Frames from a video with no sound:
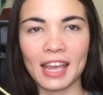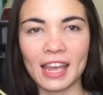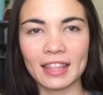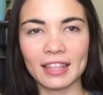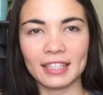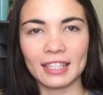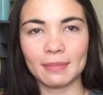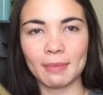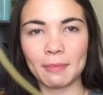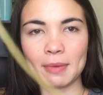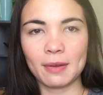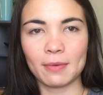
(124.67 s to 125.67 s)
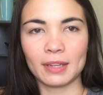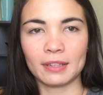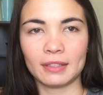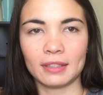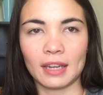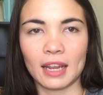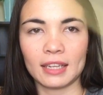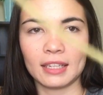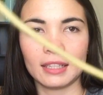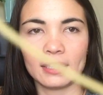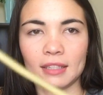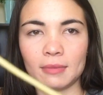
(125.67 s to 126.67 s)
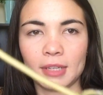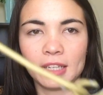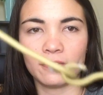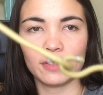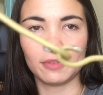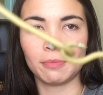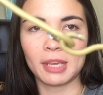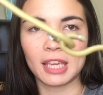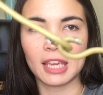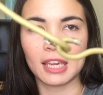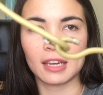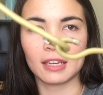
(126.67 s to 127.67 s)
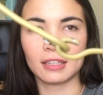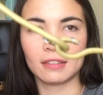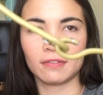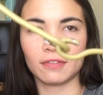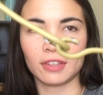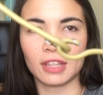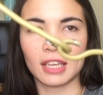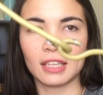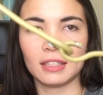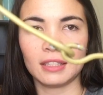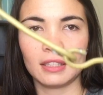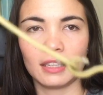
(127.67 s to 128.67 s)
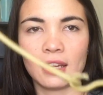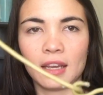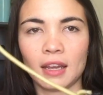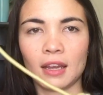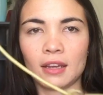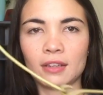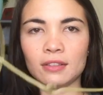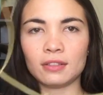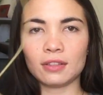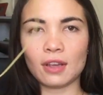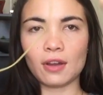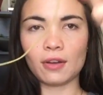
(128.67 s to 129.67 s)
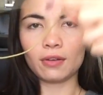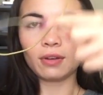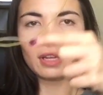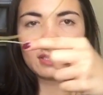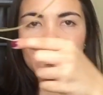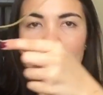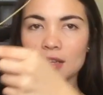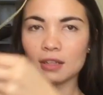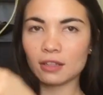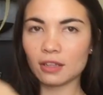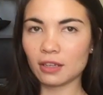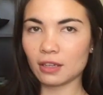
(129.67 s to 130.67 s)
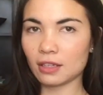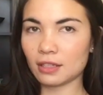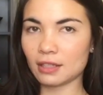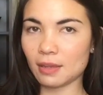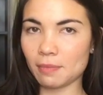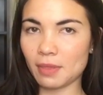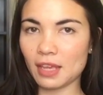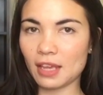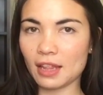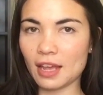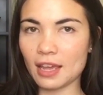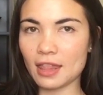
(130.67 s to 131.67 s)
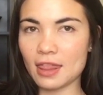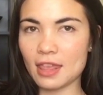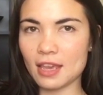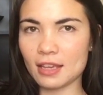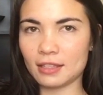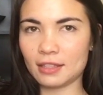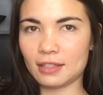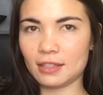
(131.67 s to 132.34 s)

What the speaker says: And this is my big one. I did a little bit of looping here for this. So it's gonna look something like this.